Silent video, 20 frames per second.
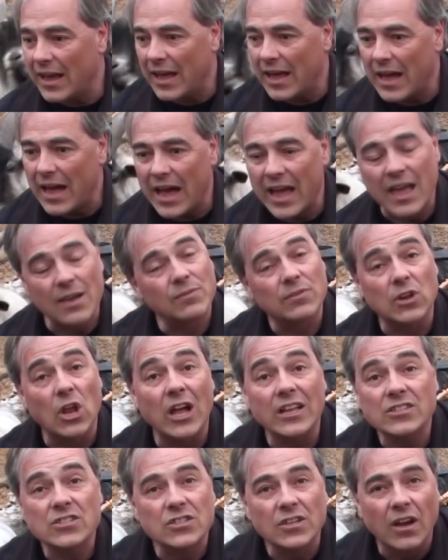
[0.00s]
I have
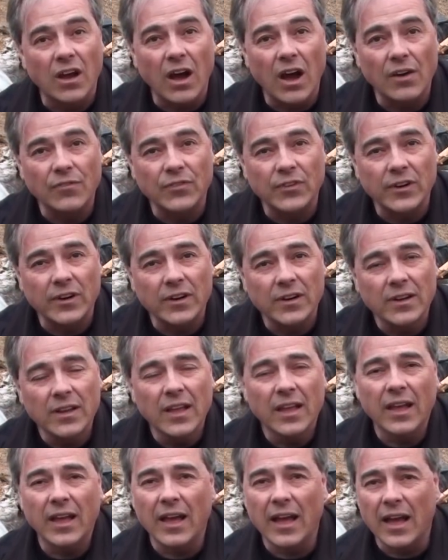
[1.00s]
lots to offer.
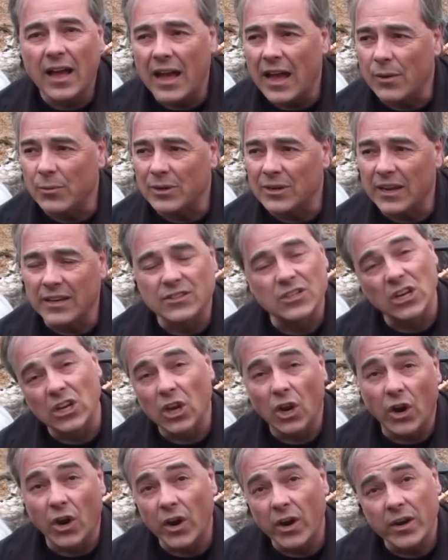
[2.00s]
I would like to
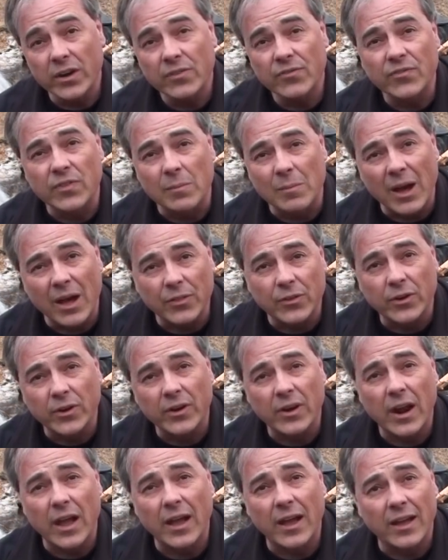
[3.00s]
learn from
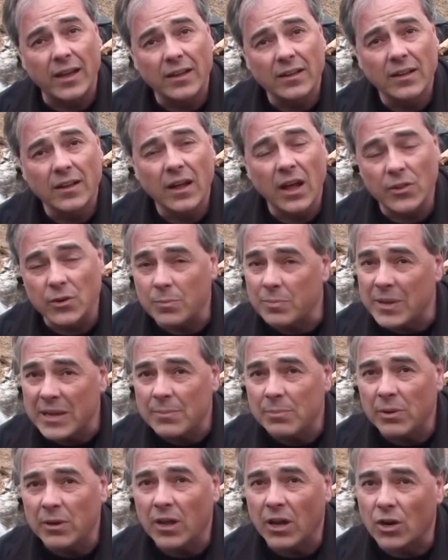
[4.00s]
other
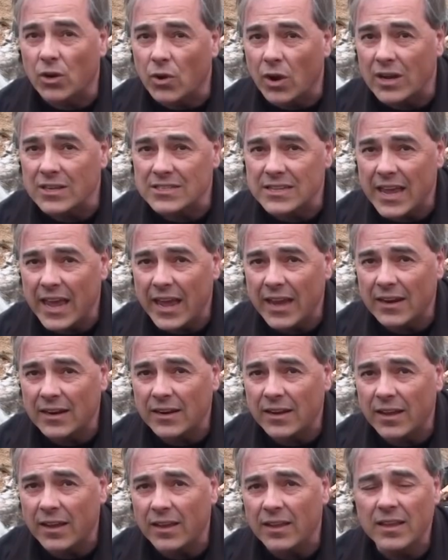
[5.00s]
people across
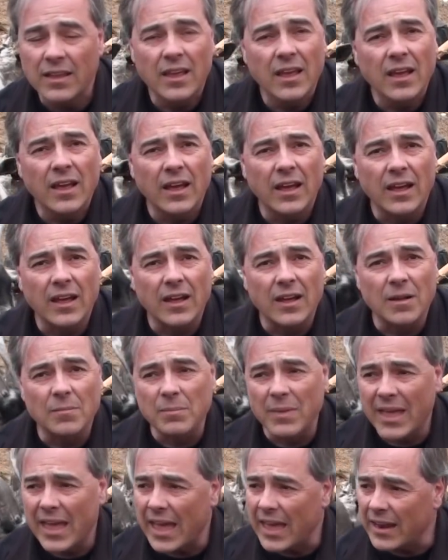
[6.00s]
Canada,
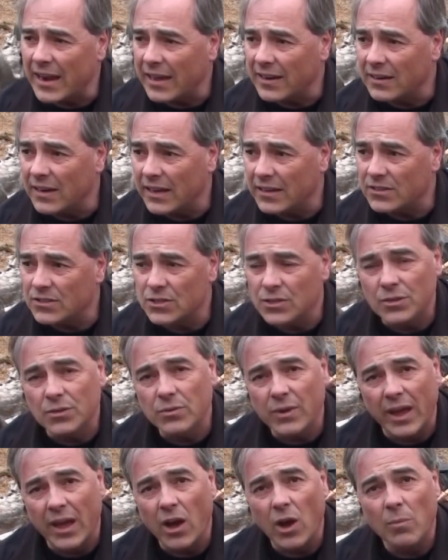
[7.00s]
and I'd like
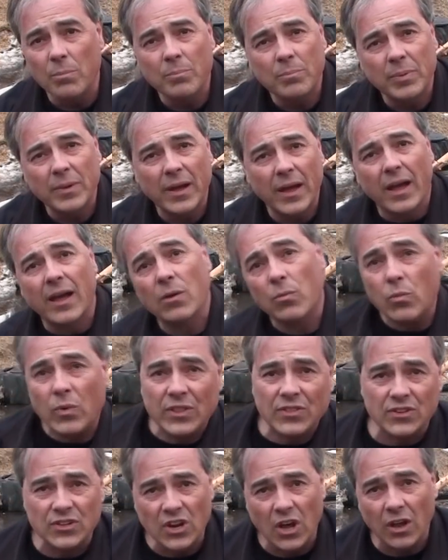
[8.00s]
to help
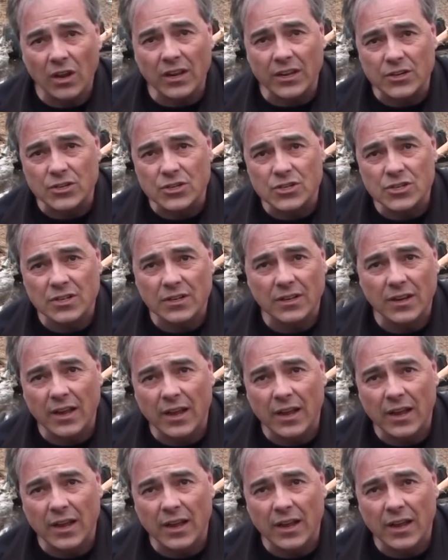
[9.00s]
with knowledge.